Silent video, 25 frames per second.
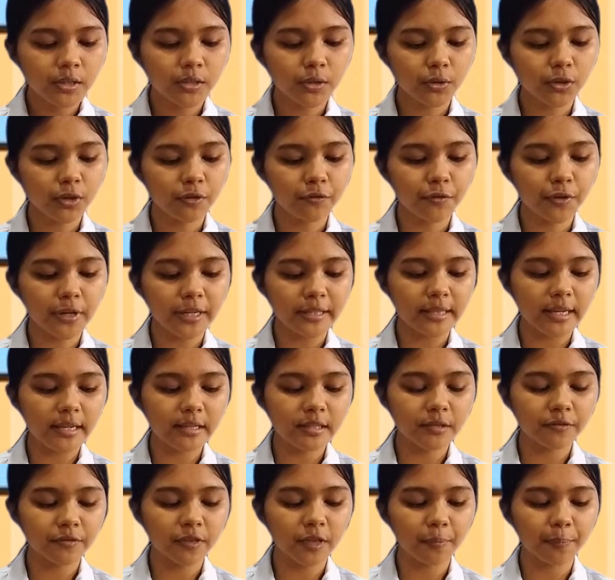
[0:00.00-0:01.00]
So the
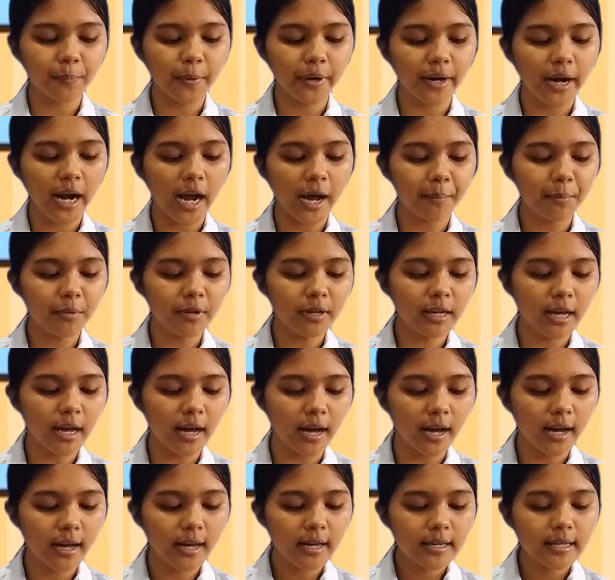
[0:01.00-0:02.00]
vertex of the
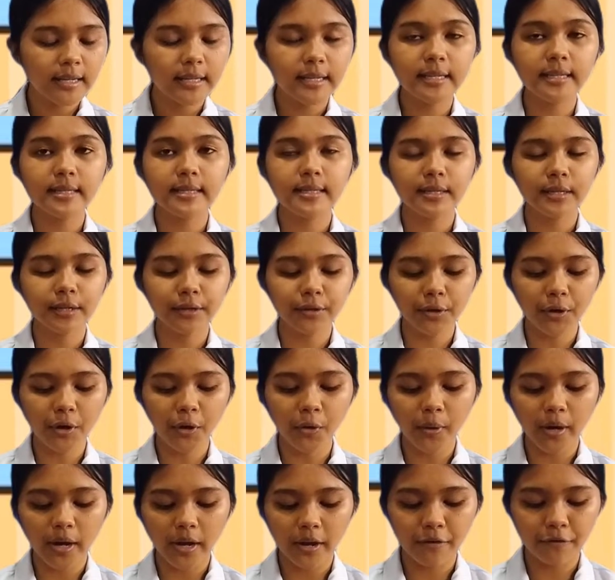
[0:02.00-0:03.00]
parabola is 0
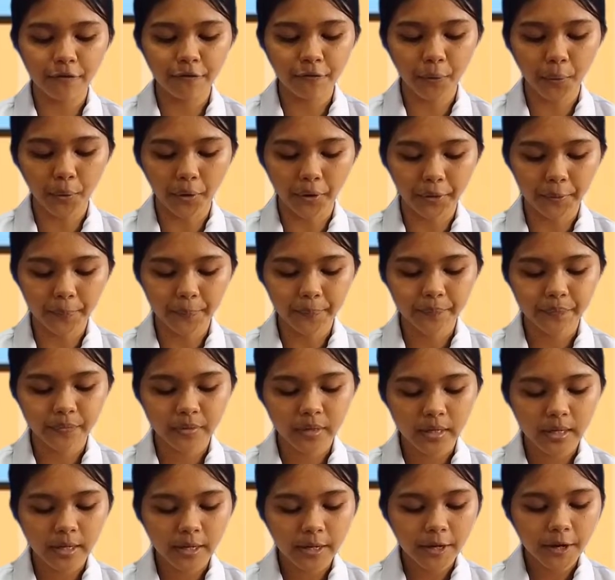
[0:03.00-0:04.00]
and 4.
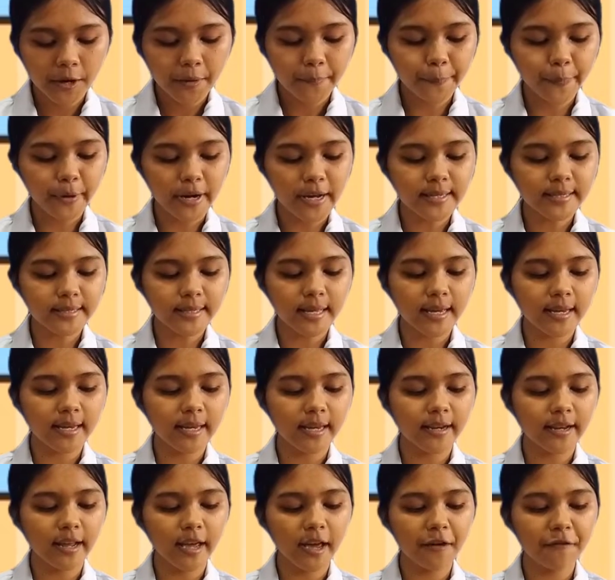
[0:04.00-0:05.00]
Press
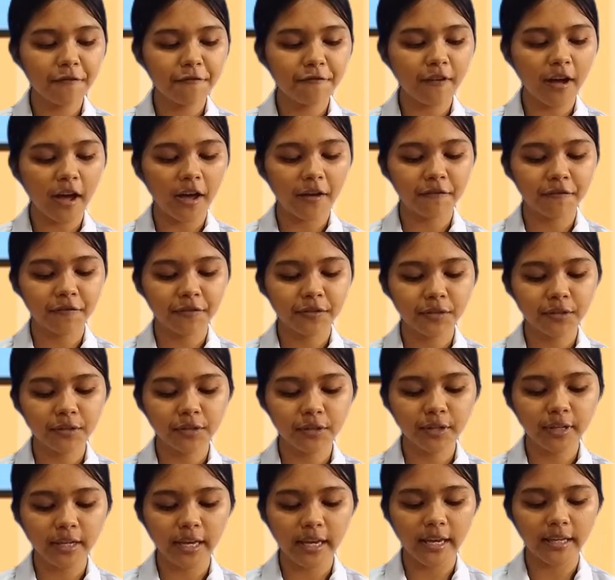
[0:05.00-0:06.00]
again F5 to
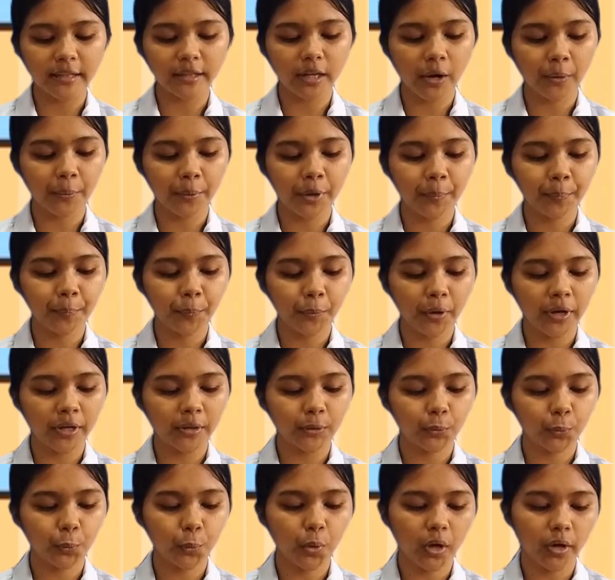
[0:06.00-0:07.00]
locate our
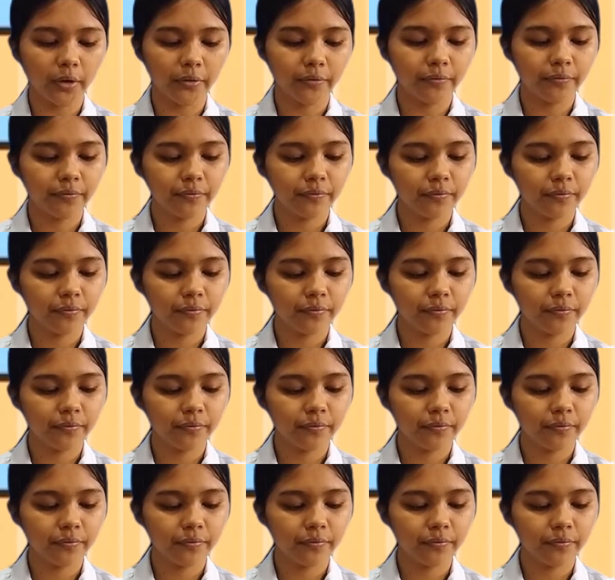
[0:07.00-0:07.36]
point 1.